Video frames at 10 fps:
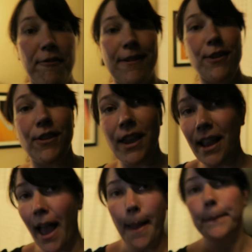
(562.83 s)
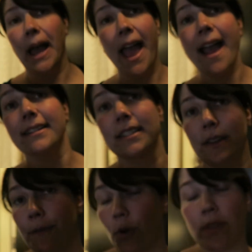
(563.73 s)
everything I
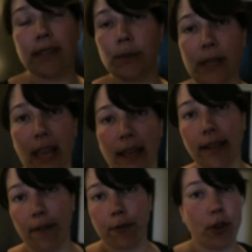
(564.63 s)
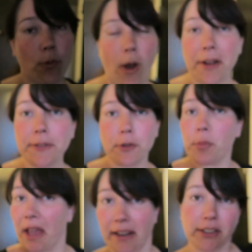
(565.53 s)
packed for this weekend for the Wild
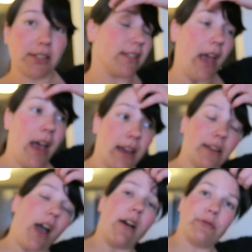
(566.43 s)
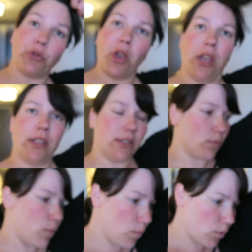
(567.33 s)
for Planners conference.